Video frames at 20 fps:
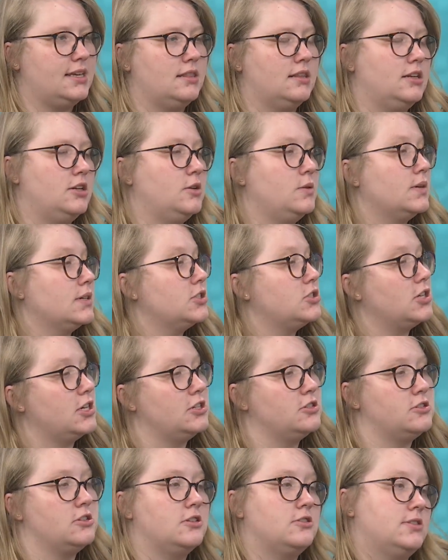and then you
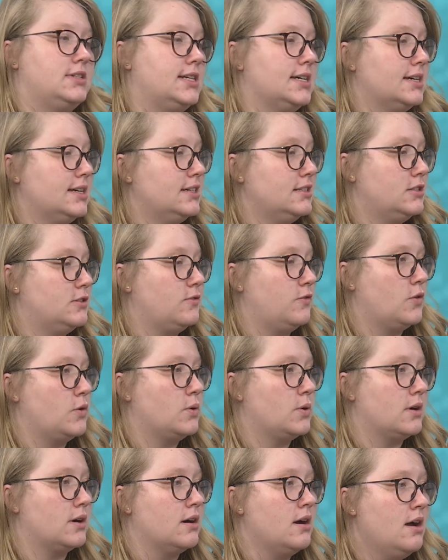exchange those tickets
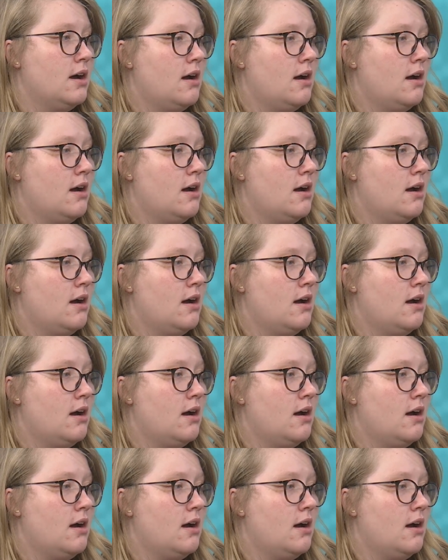for